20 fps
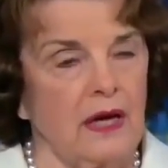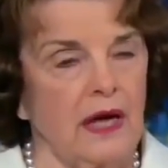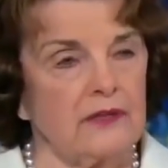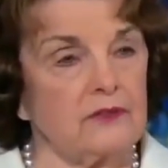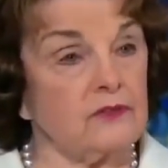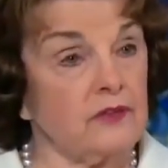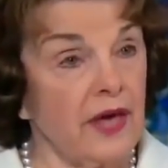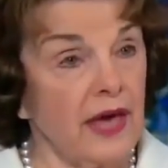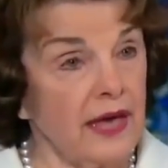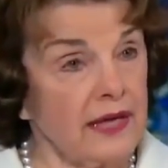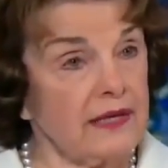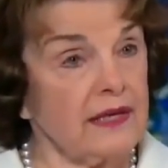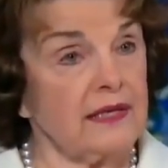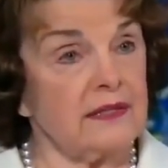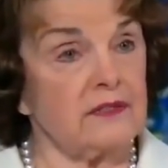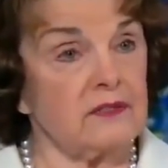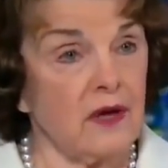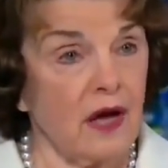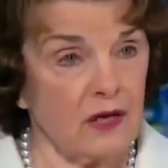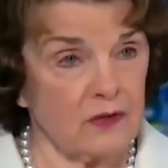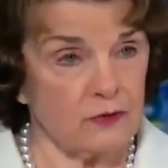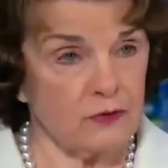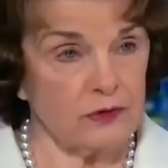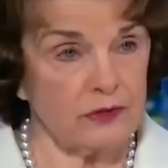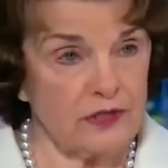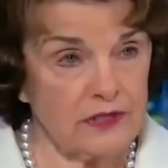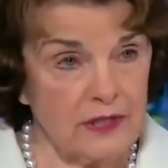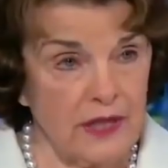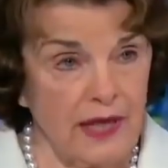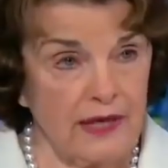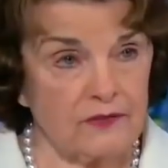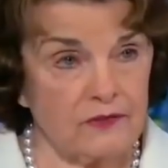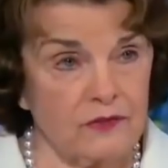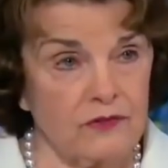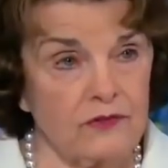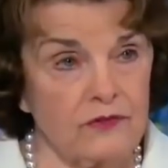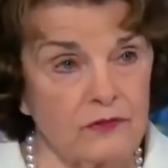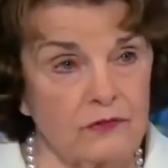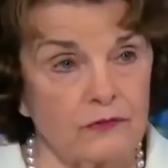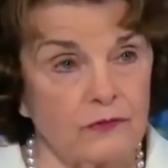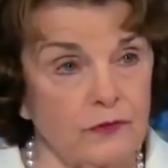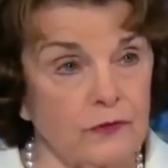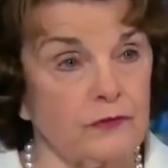I sat in doctrine classes